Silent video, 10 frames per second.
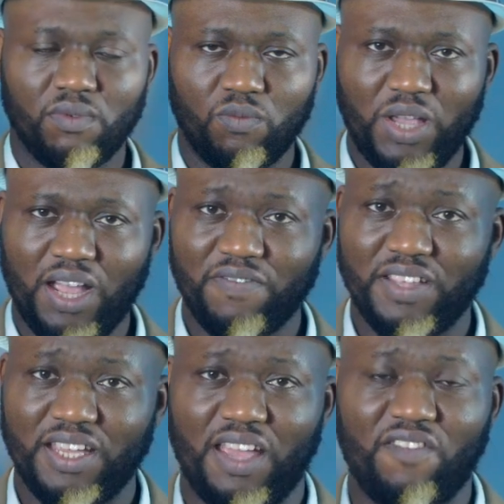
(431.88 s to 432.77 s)
We have
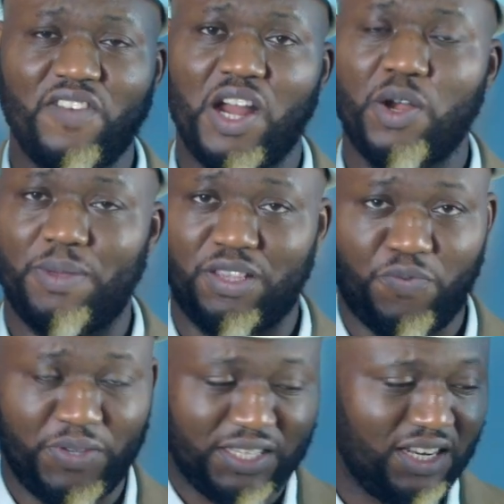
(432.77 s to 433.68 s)
the environment, the
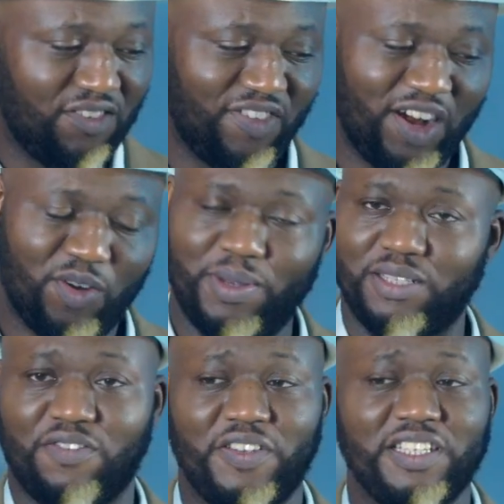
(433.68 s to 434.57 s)
physical environment.
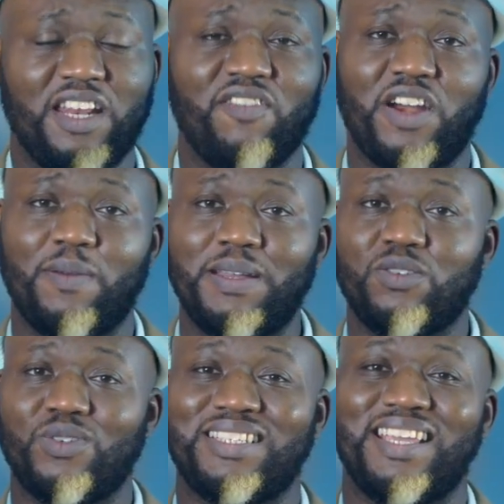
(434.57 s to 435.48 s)
The physical environment
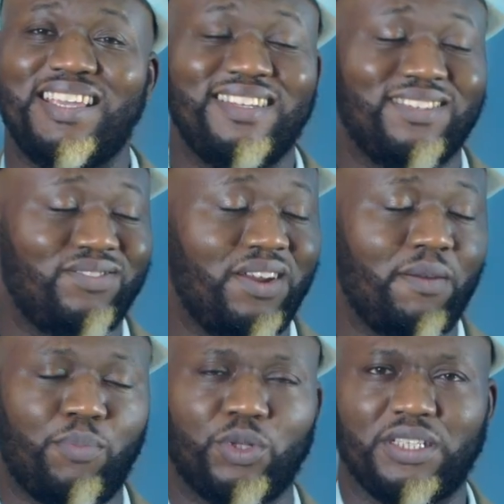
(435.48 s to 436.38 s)
you stay in is very
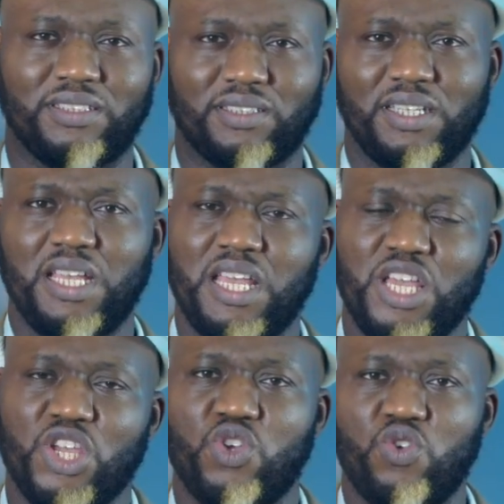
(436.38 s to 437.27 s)
important.
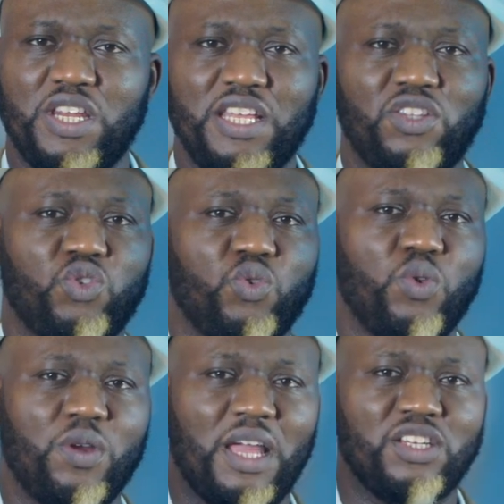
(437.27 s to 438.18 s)
You need to
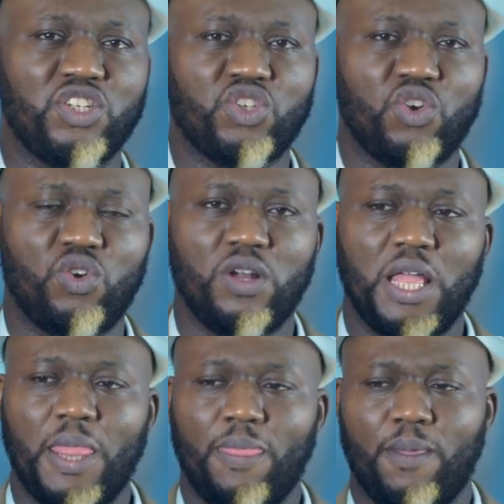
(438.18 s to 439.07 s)
ensure
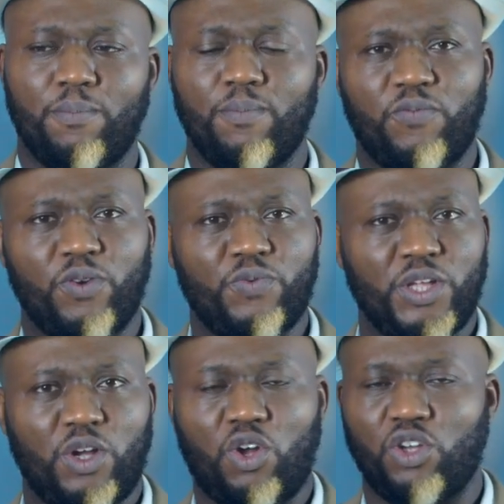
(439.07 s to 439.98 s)
for
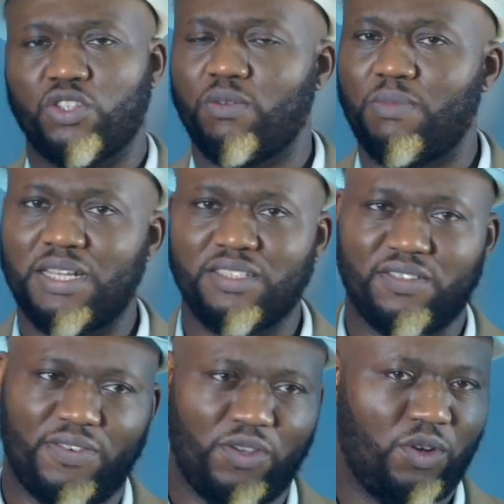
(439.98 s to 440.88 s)
your customers,
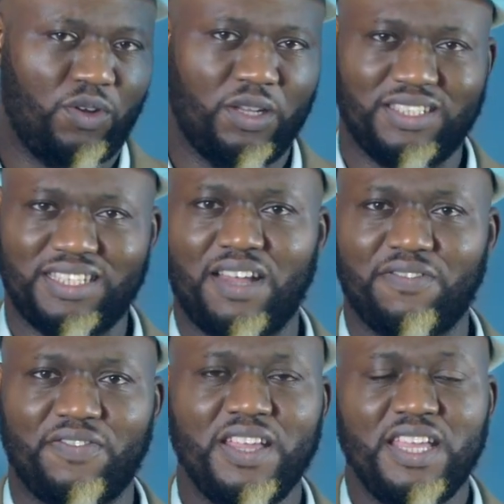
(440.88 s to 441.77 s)
for your
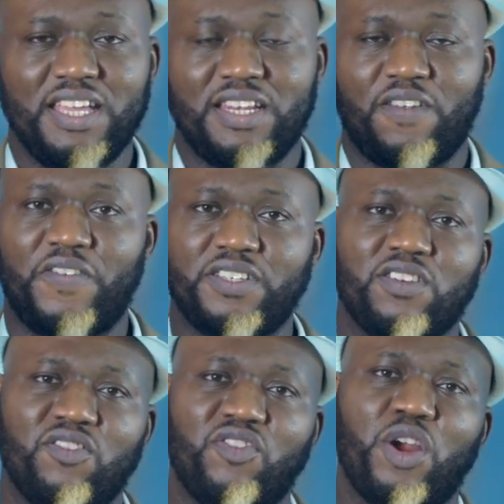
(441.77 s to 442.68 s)
staff, the
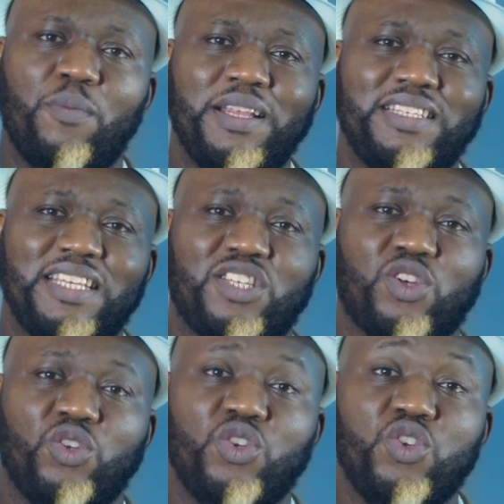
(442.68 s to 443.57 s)
physical environment is
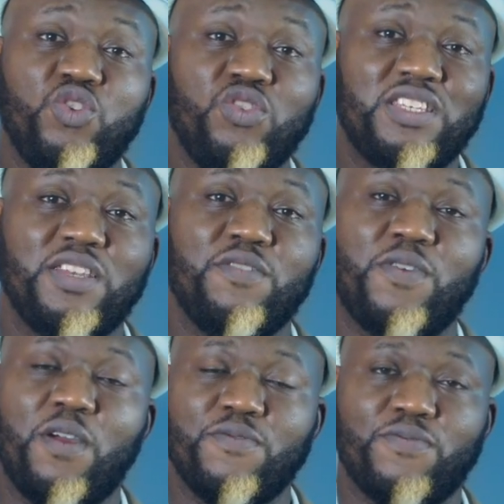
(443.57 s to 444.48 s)
conducive
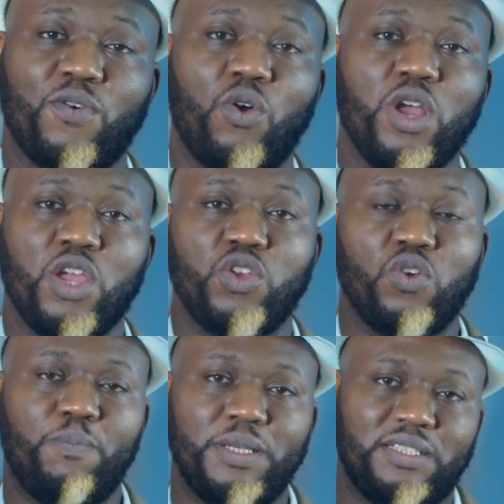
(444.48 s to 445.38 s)
for your
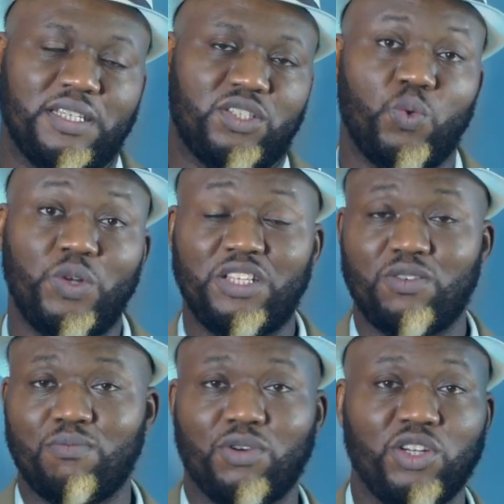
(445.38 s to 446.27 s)
business. You will need
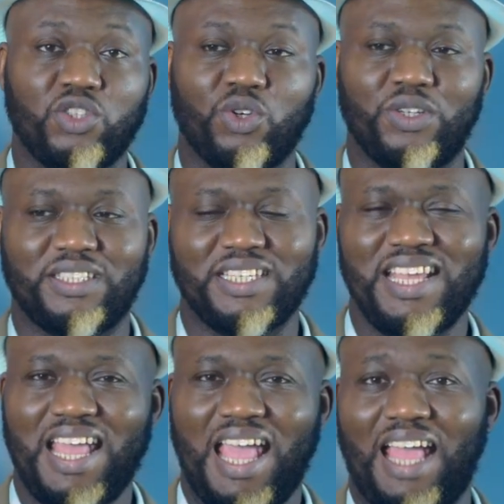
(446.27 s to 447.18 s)
to monitor it
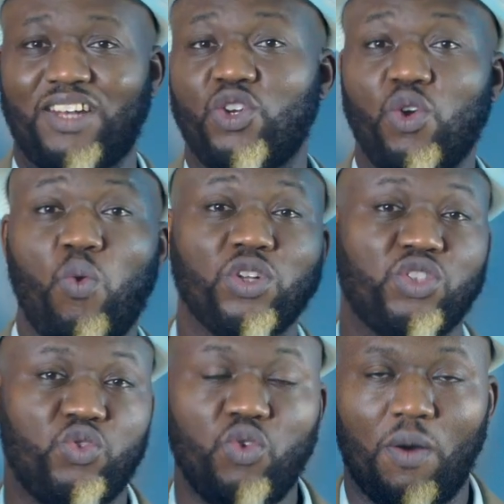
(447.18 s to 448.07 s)
and know what
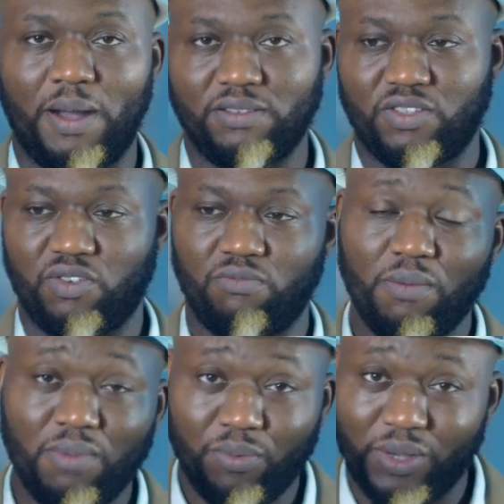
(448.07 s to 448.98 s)
to do about it.
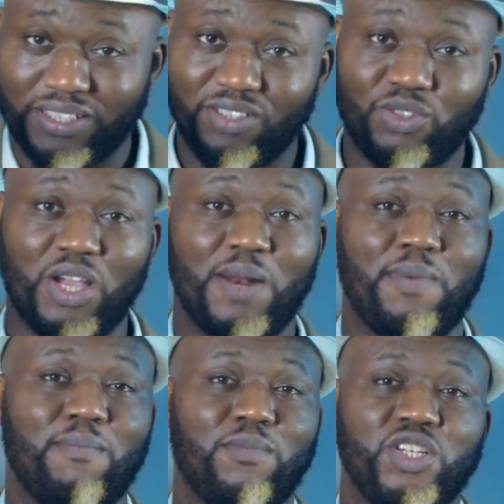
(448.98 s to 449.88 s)
Remember, we're still talking
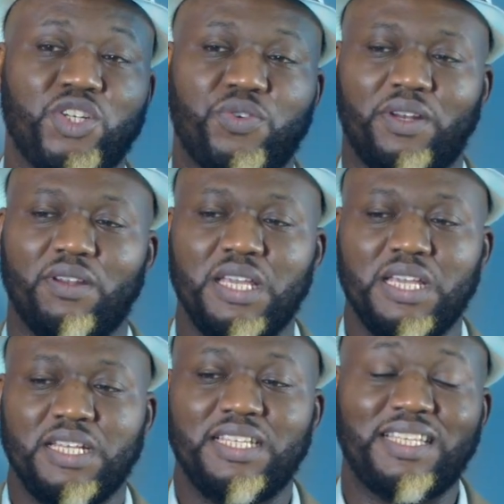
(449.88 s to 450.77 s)
about monitoring.
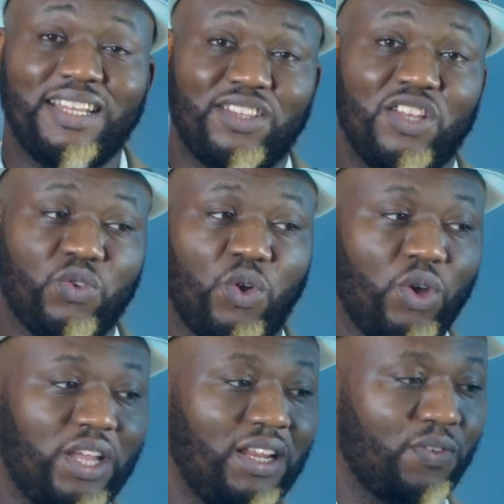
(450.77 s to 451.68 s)
These are the things you're
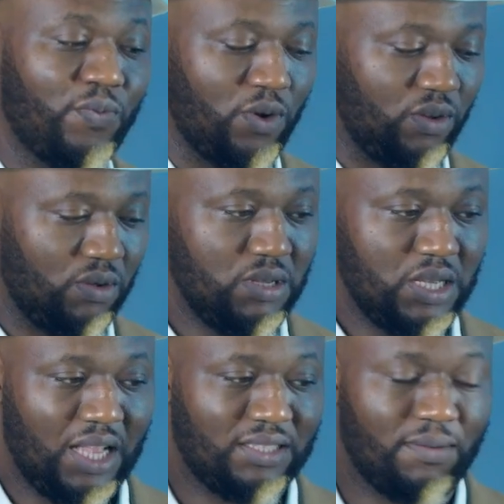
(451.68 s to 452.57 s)
looking out for
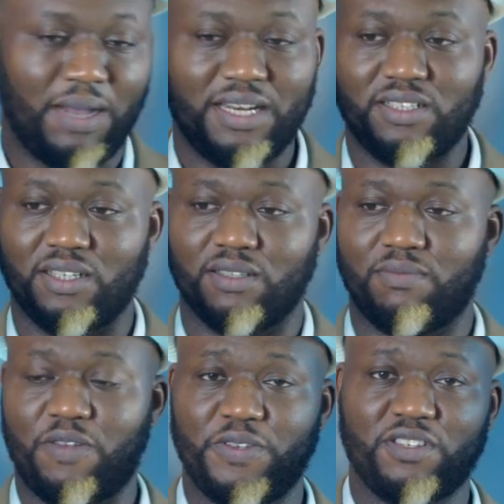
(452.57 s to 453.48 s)
as a manager.
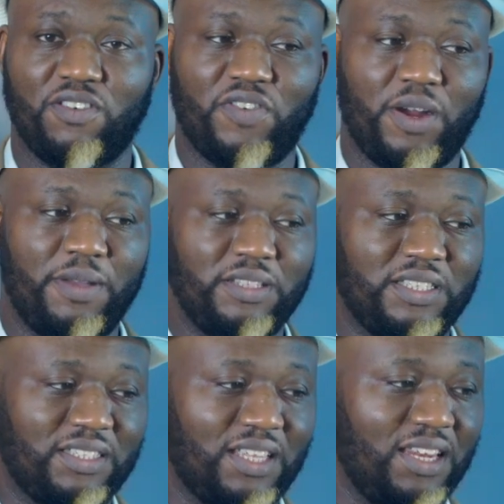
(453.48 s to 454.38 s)
My physical environment,
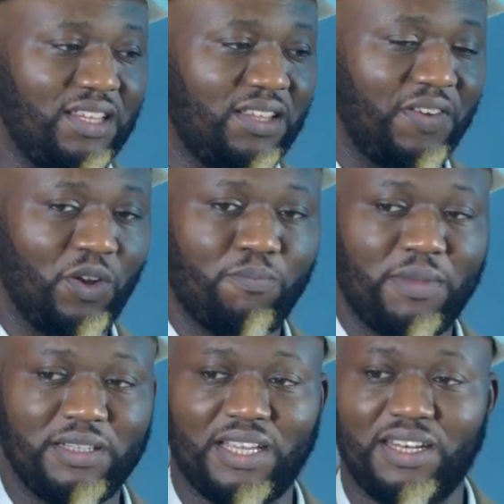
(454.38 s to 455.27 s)
is any
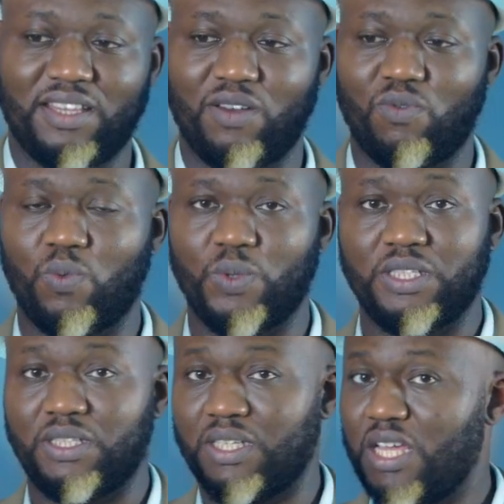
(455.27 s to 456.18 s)
development, anything wrong with
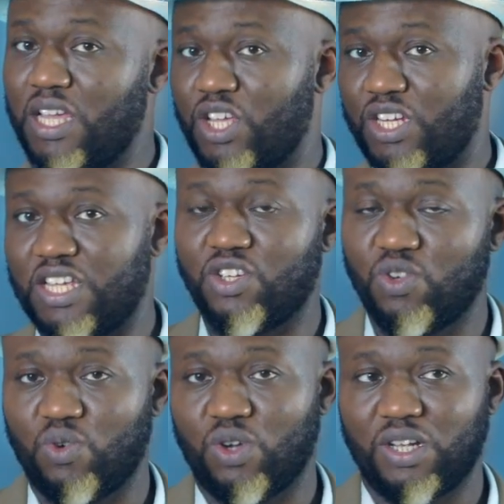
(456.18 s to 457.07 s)
it, then
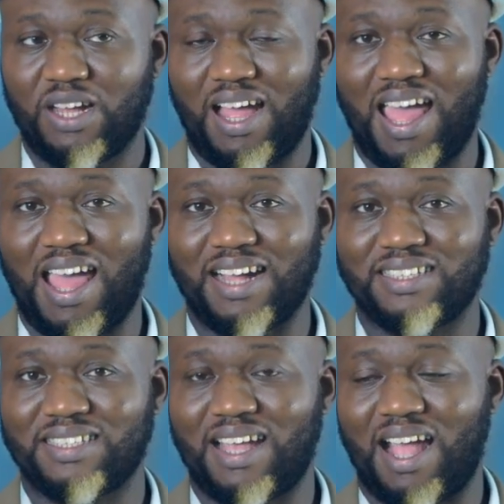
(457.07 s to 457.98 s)
you act
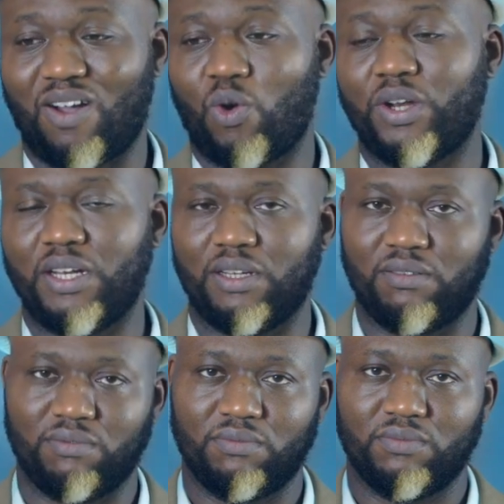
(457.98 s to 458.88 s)
accordingly.
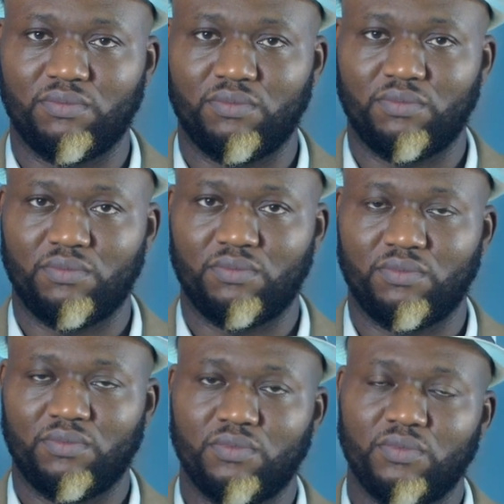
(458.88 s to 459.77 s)

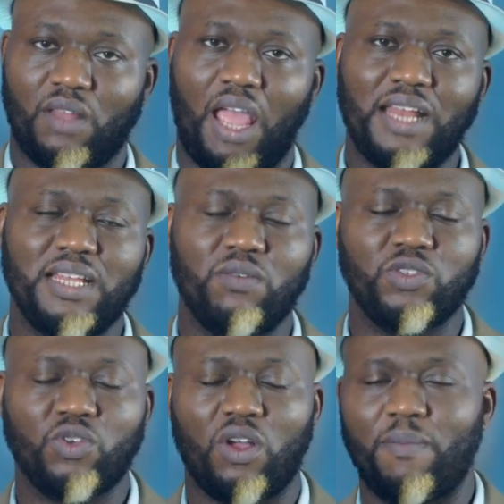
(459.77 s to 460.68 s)
And then we
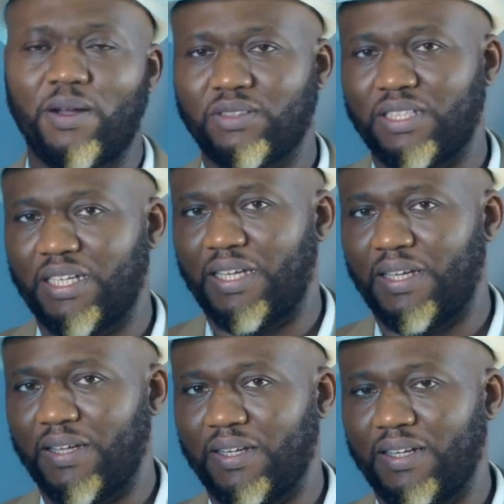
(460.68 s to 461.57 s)
talk about the